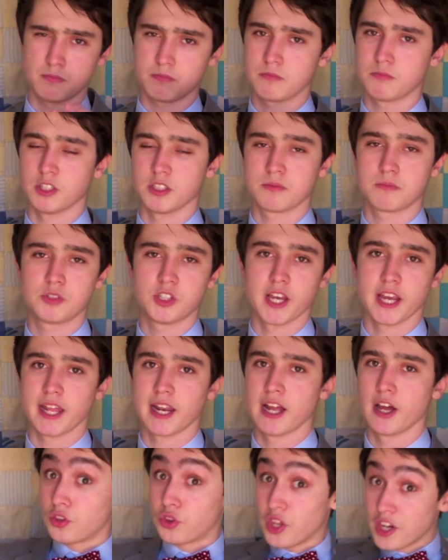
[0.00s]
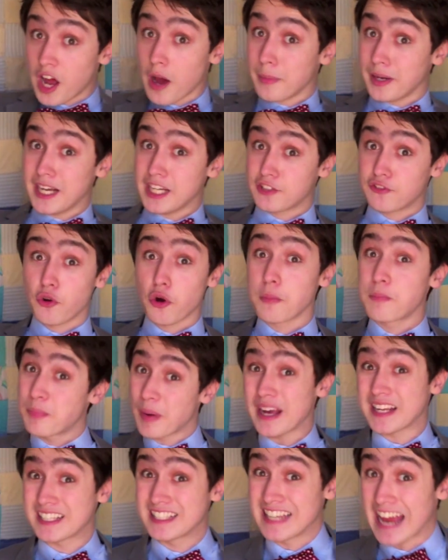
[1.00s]
Just check it out. The nominees for
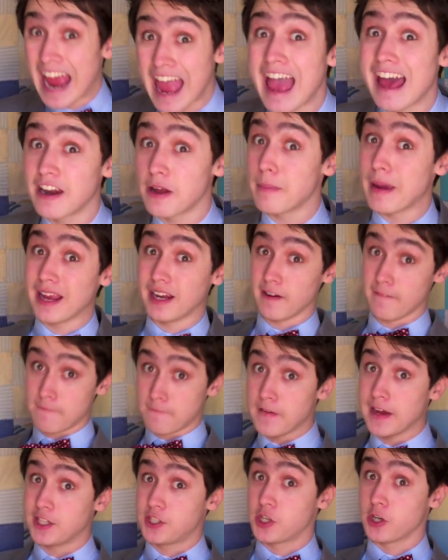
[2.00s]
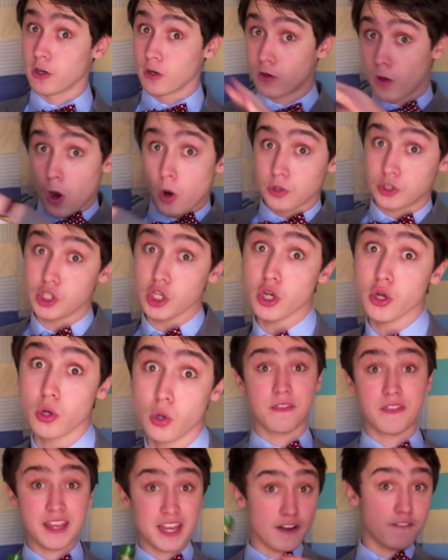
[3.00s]
Best Animated Feature go
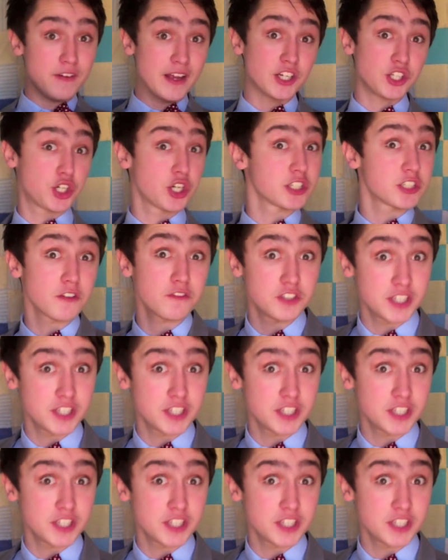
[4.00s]
to The Adventures of